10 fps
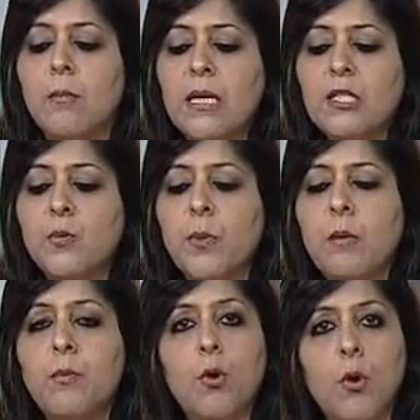must
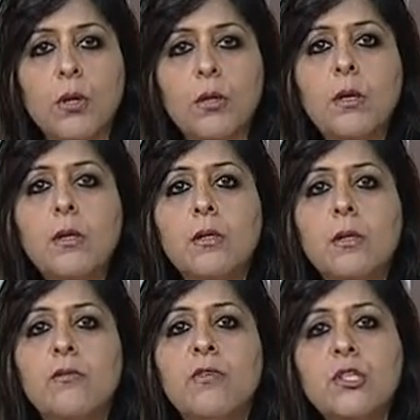be broadened
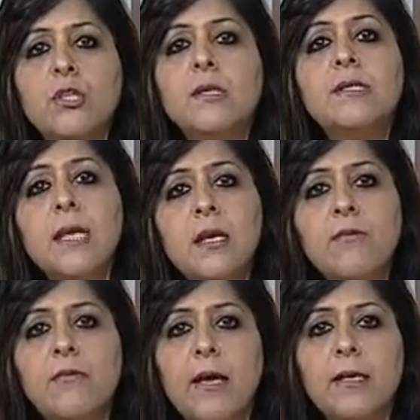which
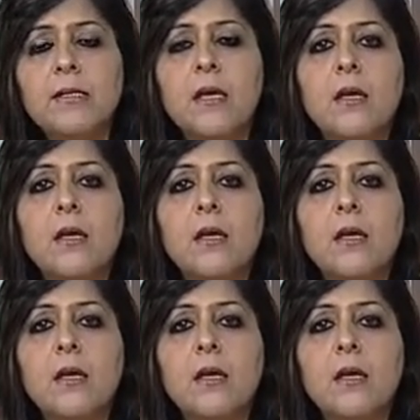signifies